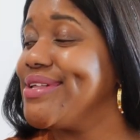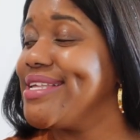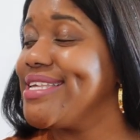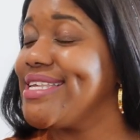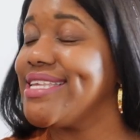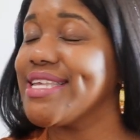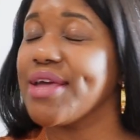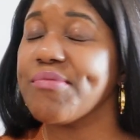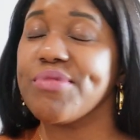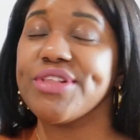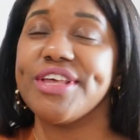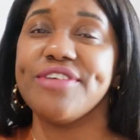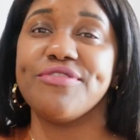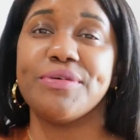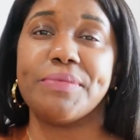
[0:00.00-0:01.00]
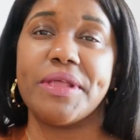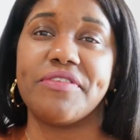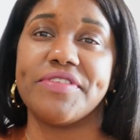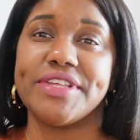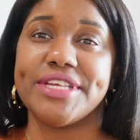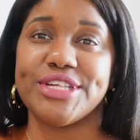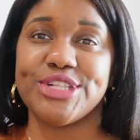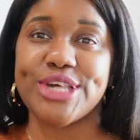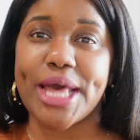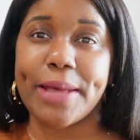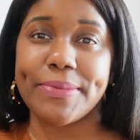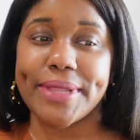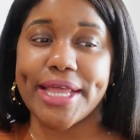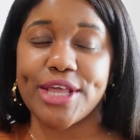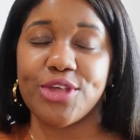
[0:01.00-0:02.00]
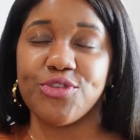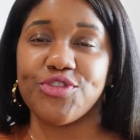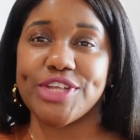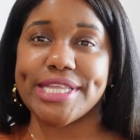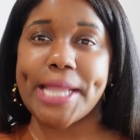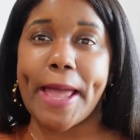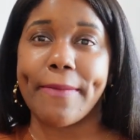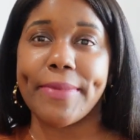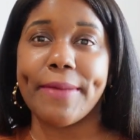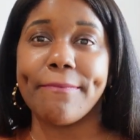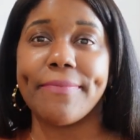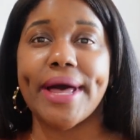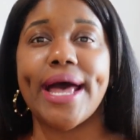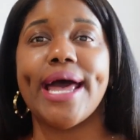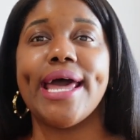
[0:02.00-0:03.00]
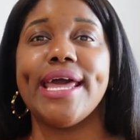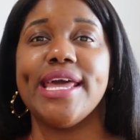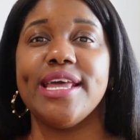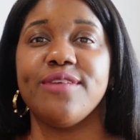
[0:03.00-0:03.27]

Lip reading: this is Kimberly from Loving to Shop. Thank you for stopping by.